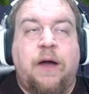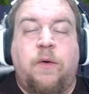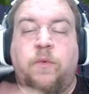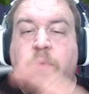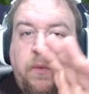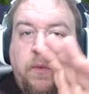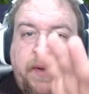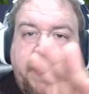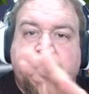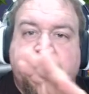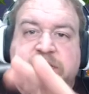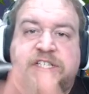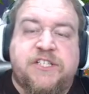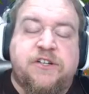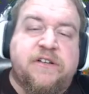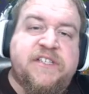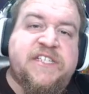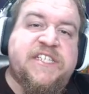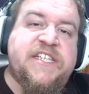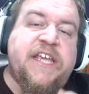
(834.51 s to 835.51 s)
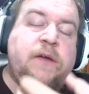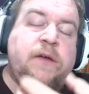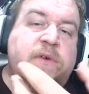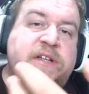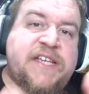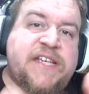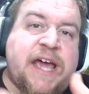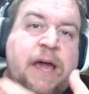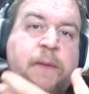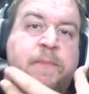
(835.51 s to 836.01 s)
we can start seeing
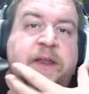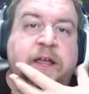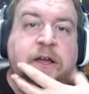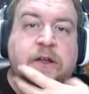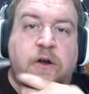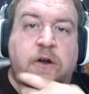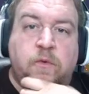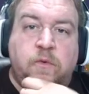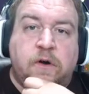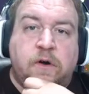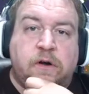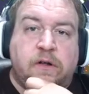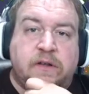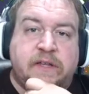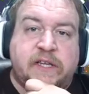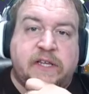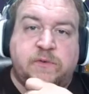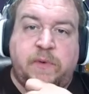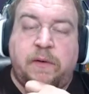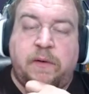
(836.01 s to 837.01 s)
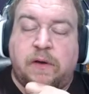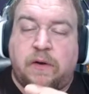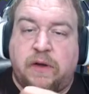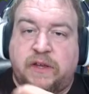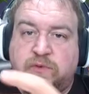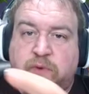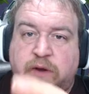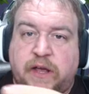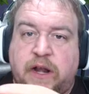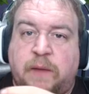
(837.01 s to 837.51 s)
what's happening in our world as we're
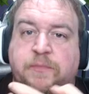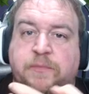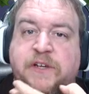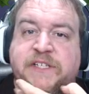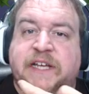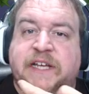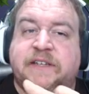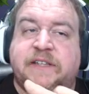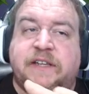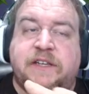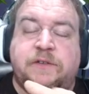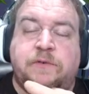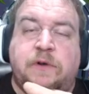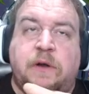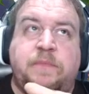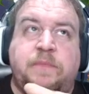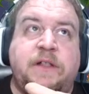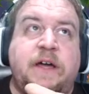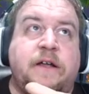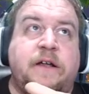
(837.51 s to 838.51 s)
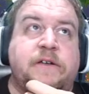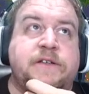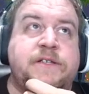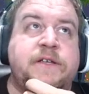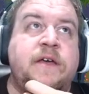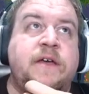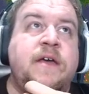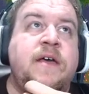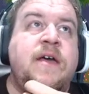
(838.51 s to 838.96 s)
going to present it to our players.